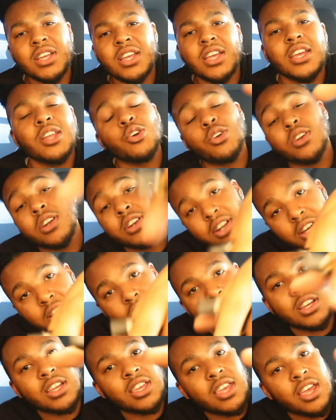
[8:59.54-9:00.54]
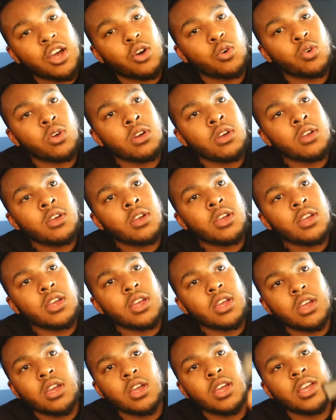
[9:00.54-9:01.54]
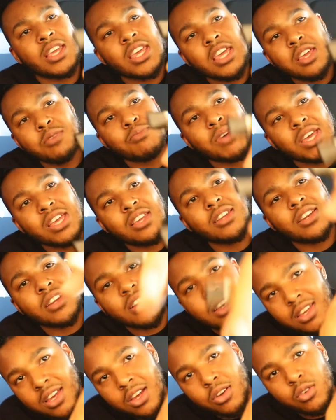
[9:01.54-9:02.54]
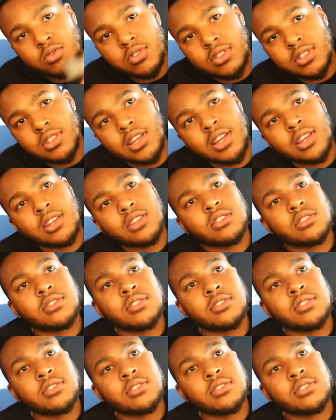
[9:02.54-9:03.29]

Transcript: again on another account and keep making accounts and